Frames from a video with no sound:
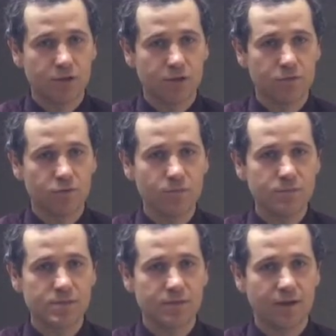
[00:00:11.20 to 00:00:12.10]
locker
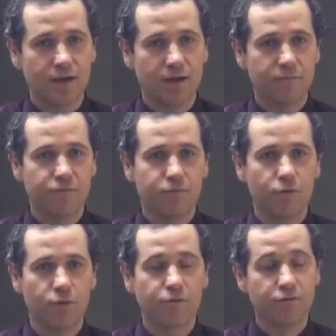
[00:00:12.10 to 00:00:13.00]
rooms
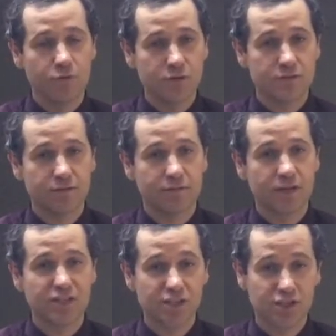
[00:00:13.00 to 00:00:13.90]
for the first
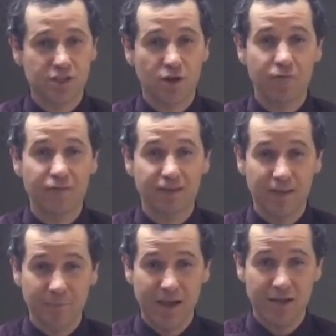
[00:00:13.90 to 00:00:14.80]
edition of the
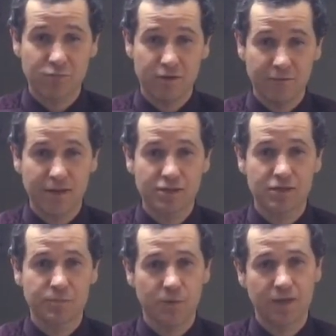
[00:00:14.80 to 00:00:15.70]
Clubhouse
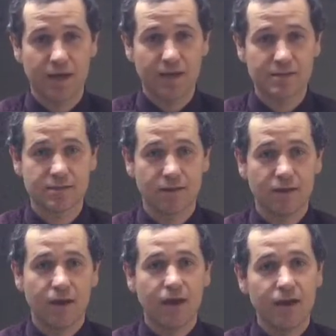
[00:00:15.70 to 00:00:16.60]
Renovations podcast.
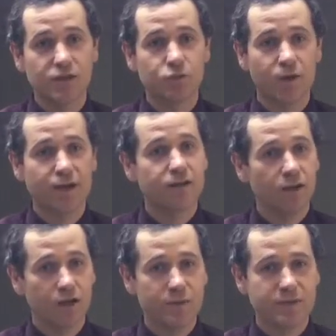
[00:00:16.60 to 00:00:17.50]
Each week,
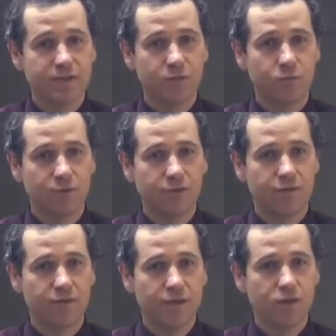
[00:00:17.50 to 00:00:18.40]
like we did
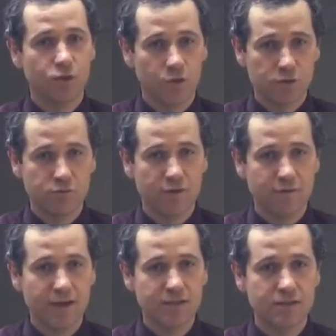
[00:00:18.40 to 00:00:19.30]
with the course
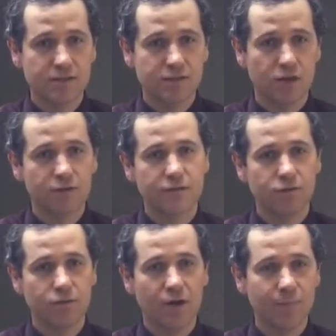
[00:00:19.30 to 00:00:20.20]
renovations, I'll give
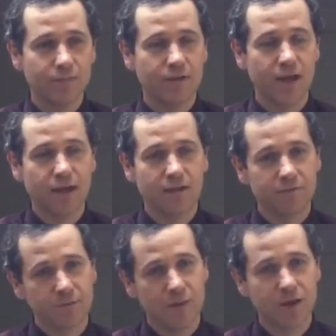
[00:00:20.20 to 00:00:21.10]
you
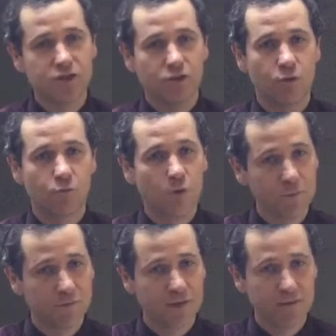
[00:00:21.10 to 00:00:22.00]
up-to-date information on
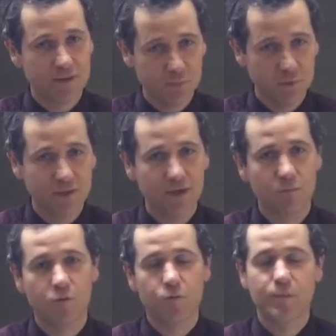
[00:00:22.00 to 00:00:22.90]
what we've done this week
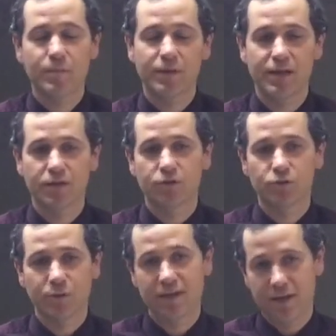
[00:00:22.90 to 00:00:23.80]
and what we'll be planning on
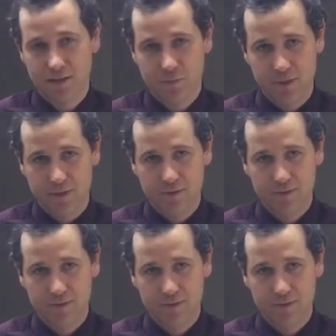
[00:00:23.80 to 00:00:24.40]
doing next week.